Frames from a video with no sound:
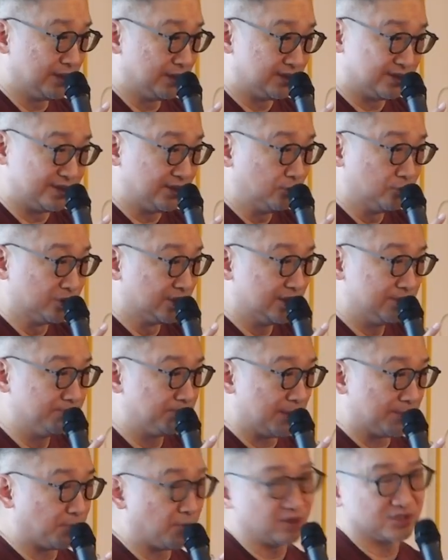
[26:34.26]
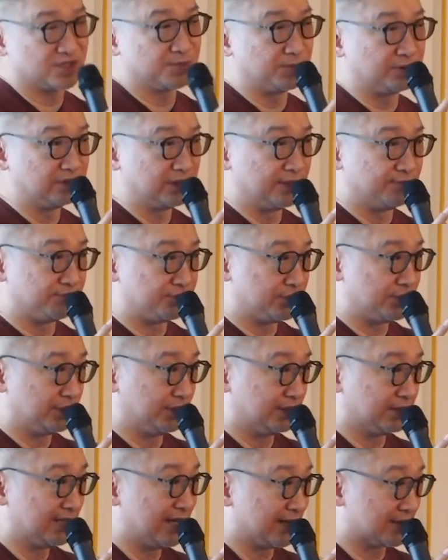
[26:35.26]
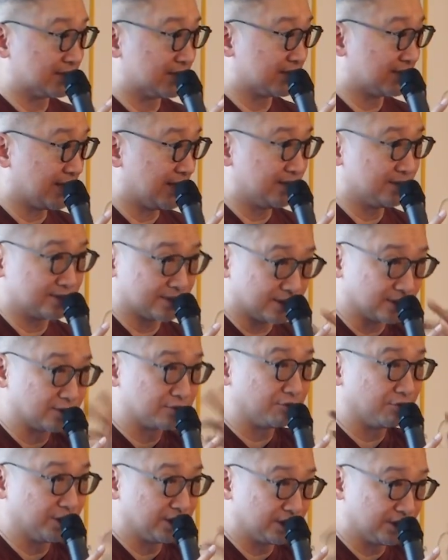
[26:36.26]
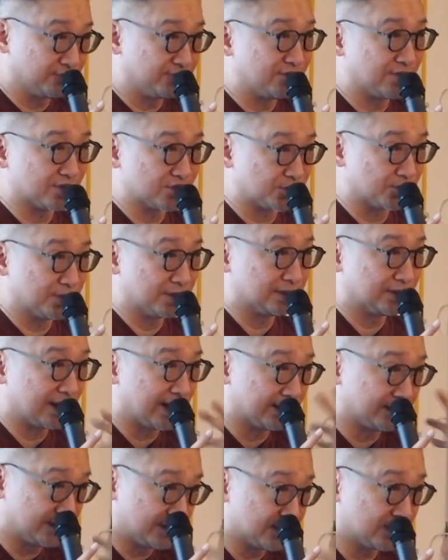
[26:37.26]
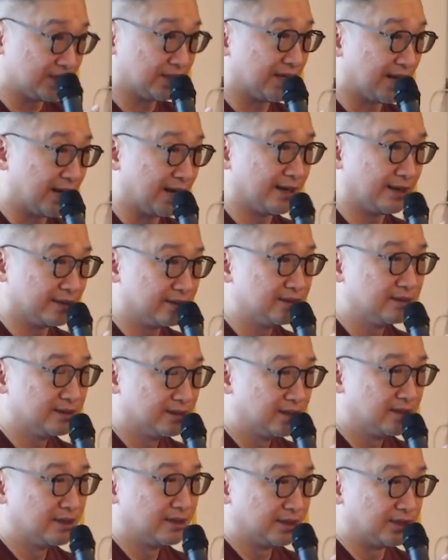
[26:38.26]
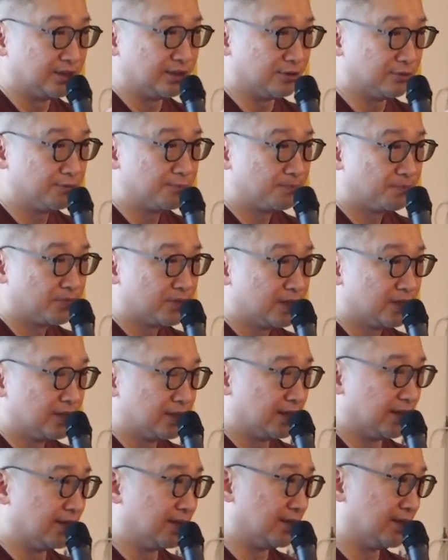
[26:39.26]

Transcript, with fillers: it still wouldn't be possible if she didn't exercise her creative judgment, her artistic eye, you know.